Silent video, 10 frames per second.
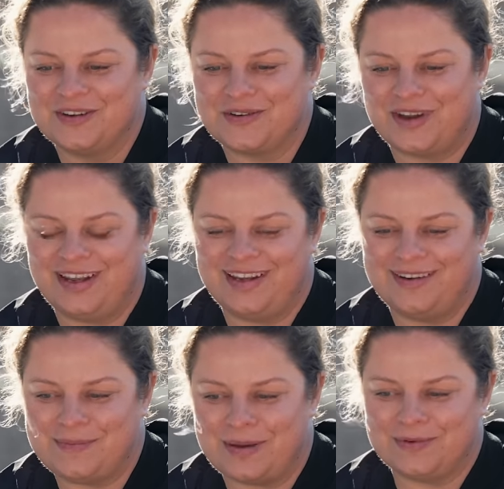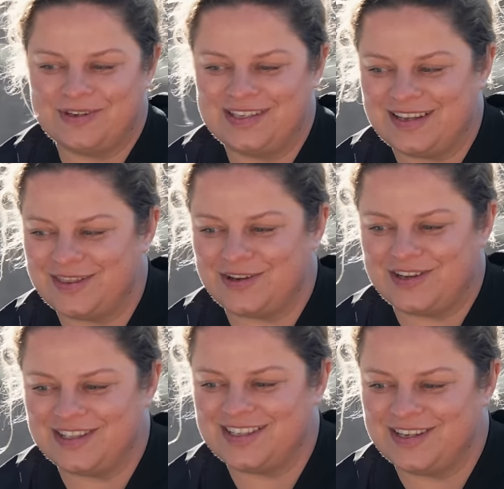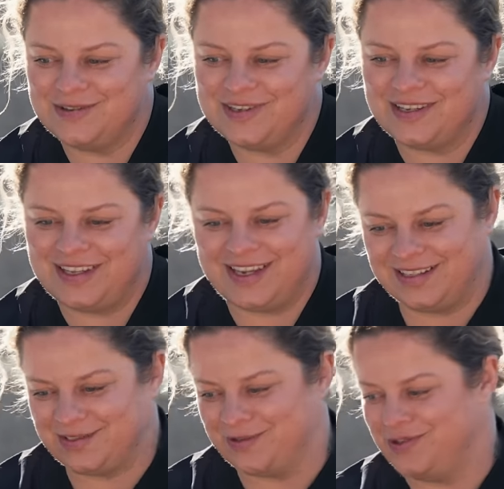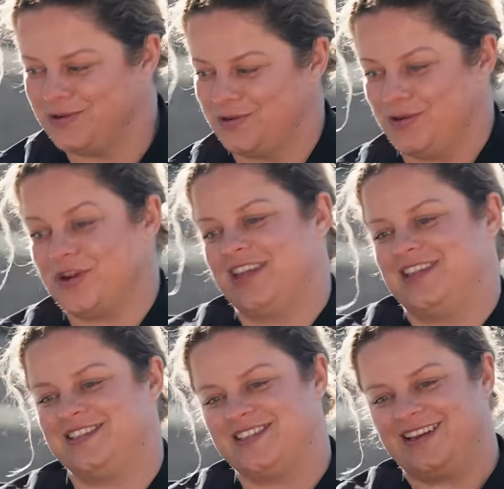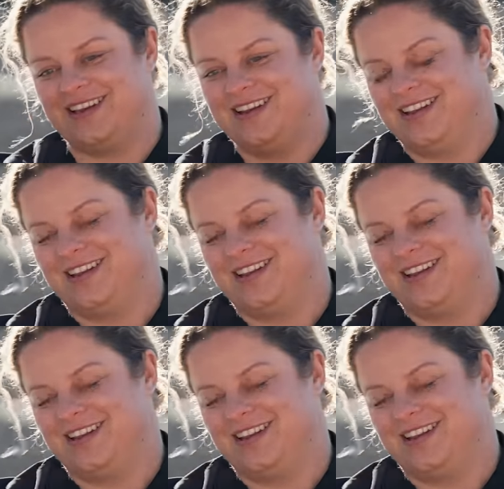great memories and thoughts that you can link to, you know, your kids and